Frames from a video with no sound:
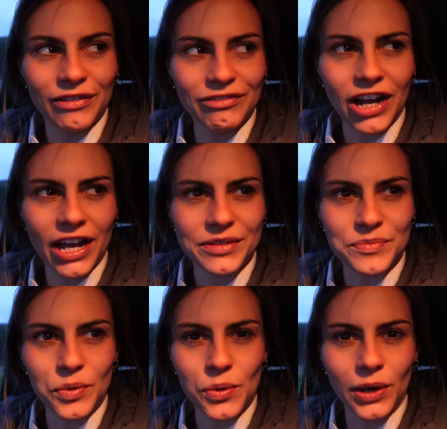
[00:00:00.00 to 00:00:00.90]
ride
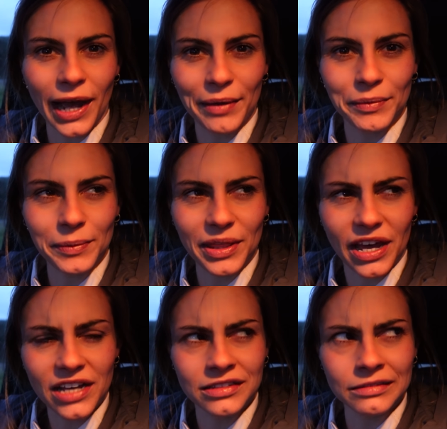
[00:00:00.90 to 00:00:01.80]
and walk out with
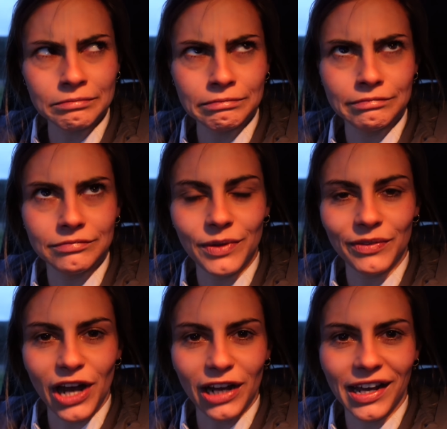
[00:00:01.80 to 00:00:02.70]
us, with
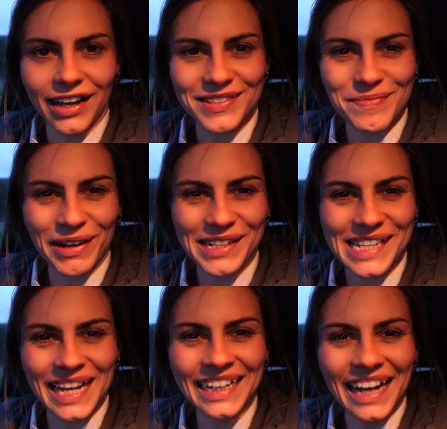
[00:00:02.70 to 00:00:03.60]
Nala and
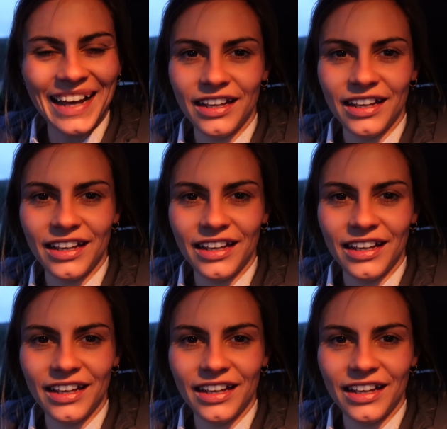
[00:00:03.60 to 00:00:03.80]
Spritey.